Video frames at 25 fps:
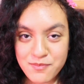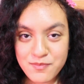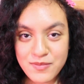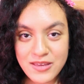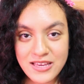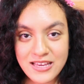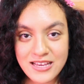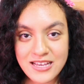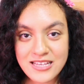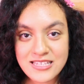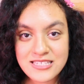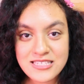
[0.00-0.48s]

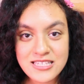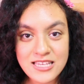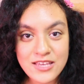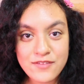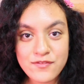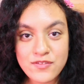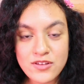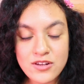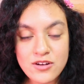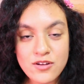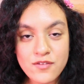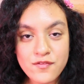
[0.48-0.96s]
because
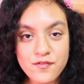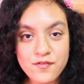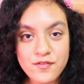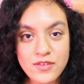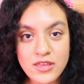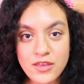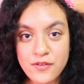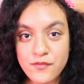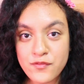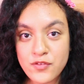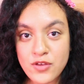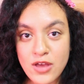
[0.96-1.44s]
even
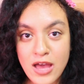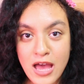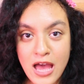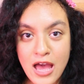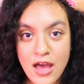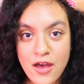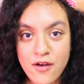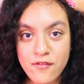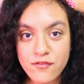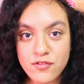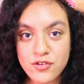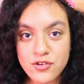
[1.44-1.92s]
if you
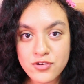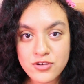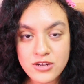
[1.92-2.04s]
have